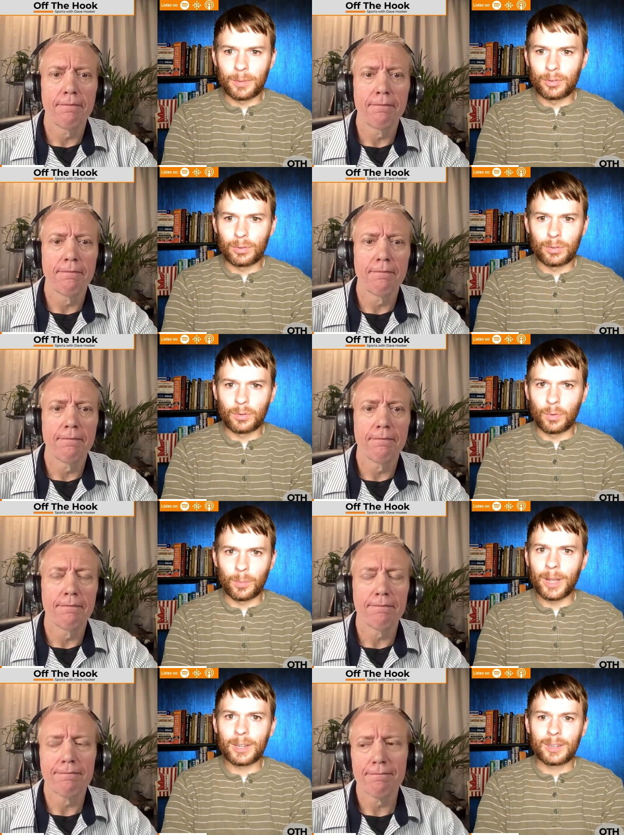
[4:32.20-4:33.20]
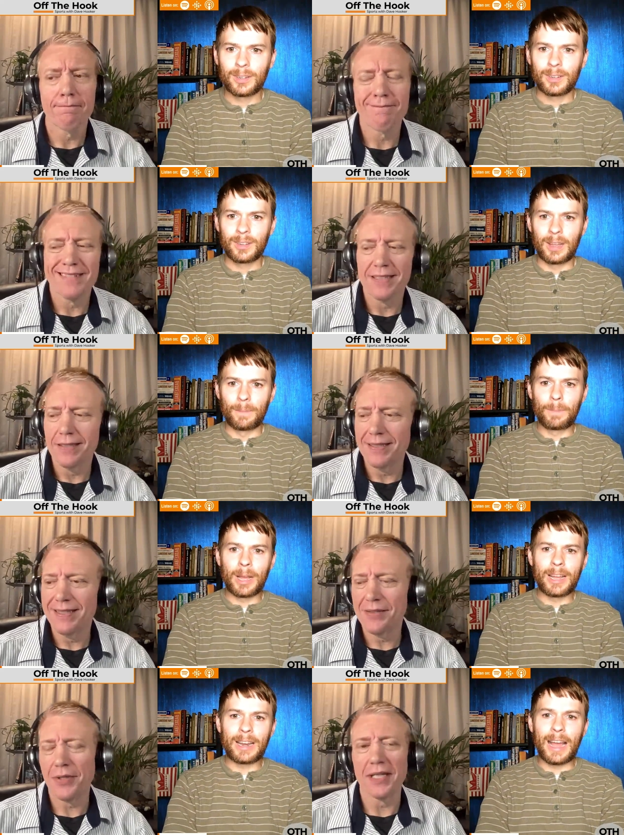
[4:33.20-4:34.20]
Speaker 1: into a good quarterback.
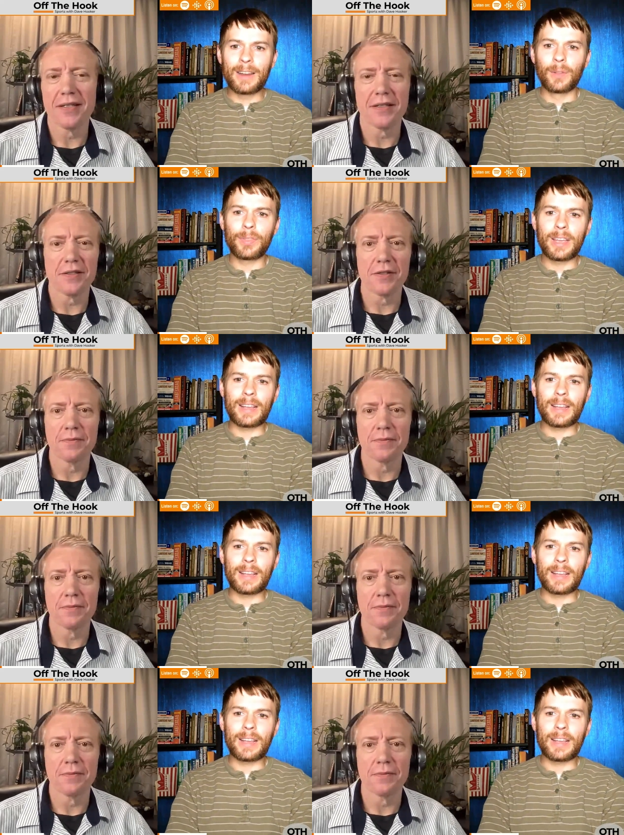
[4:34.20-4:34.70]
But I don't think